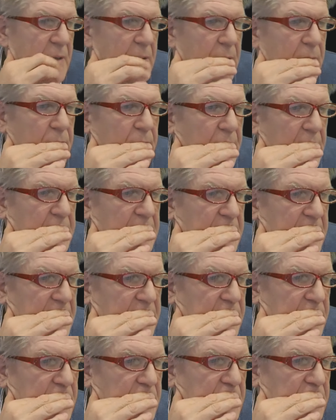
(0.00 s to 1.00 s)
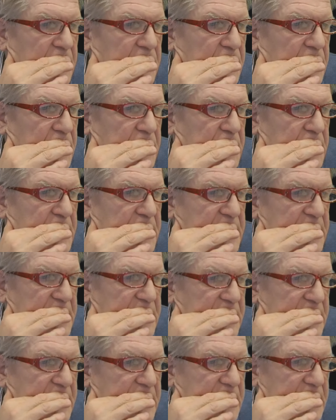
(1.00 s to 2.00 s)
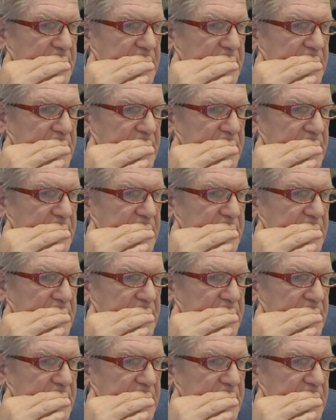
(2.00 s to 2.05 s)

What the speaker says: but never the version 6.